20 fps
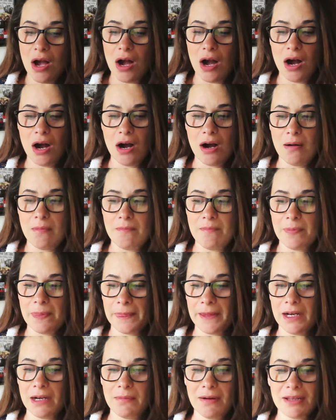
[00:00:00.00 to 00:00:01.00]
and
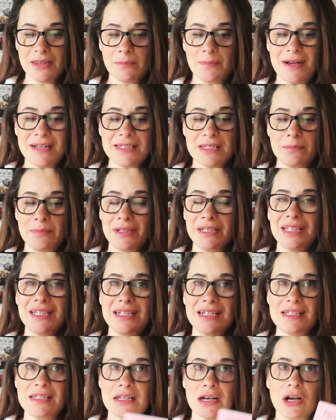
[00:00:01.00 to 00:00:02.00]
about the
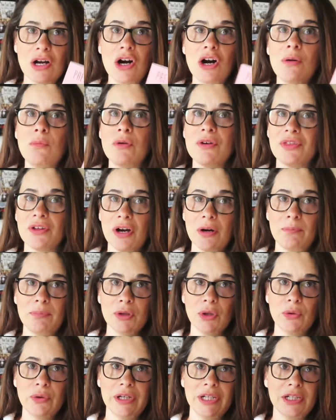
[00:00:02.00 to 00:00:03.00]
possibilities that come with
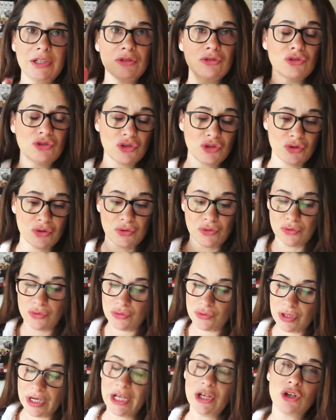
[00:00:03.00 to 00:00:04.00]
uploading
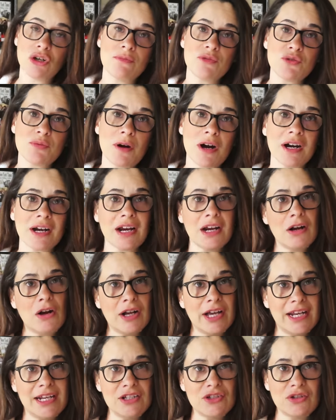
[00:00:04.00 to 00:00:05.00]
to IngramSpark, and I'll
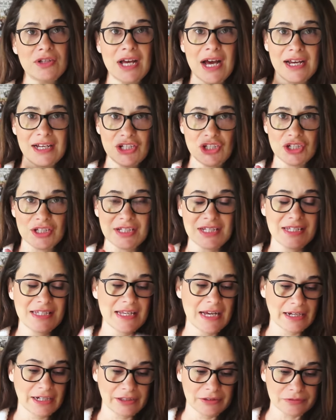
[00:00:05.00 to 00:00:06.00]
get into that in just a
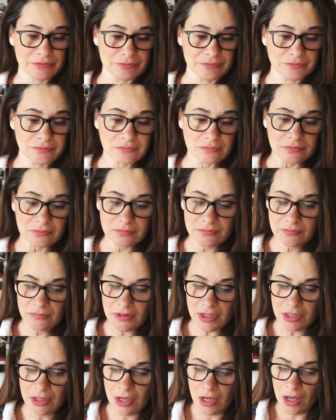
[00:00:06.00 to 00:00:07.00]
second.
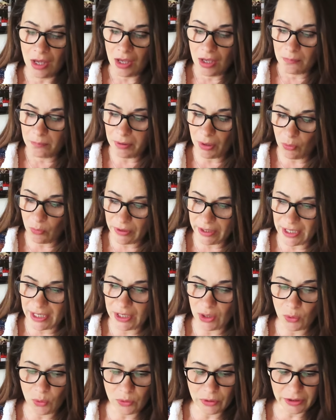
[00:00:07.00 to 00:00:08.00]
But when
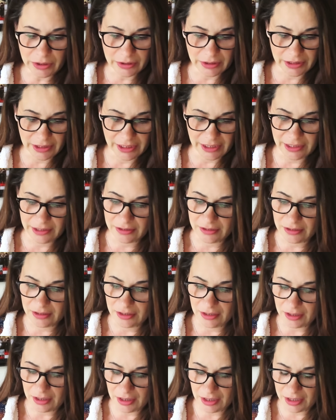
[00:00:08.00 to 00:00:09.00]
I ordered it,
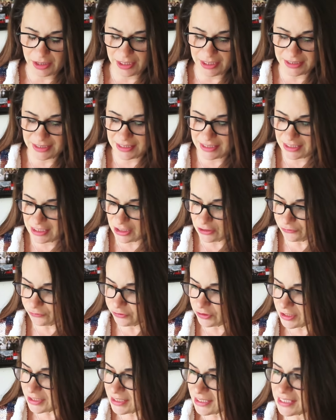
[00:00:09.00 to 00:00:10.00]
the
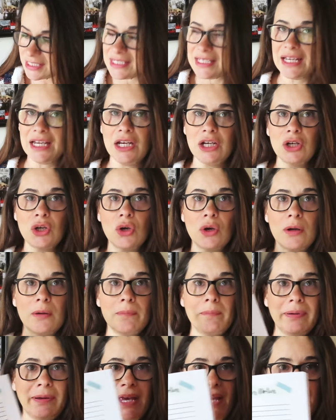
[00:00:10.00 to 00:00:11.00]
difference in
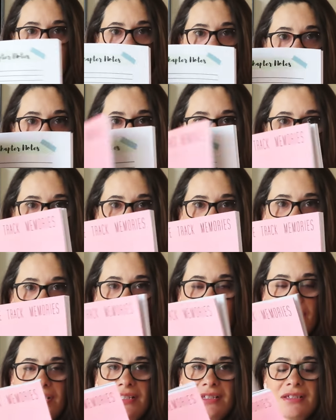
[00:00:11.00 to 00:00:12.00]
the
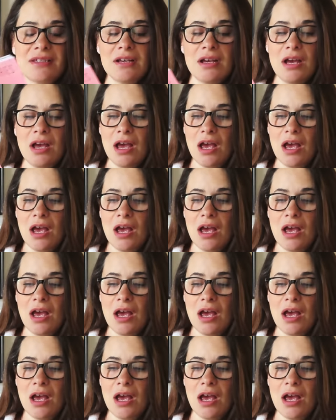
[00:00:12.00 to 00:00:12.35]
pages